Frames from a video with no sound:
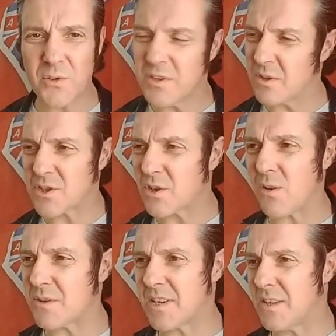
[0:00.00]
You know,
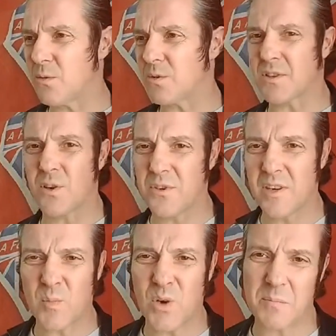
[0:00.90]
Scotland's had old Etonian
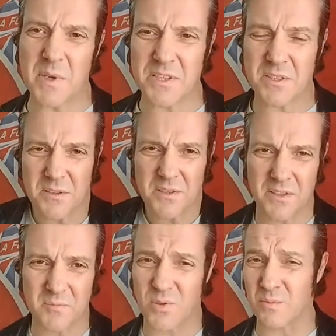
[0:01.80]
prime ministers since
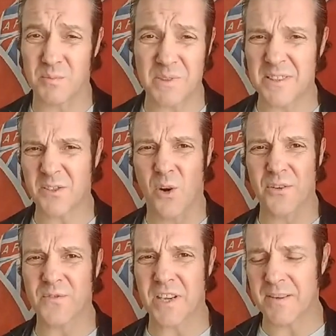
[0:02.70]
probably the dawn of time,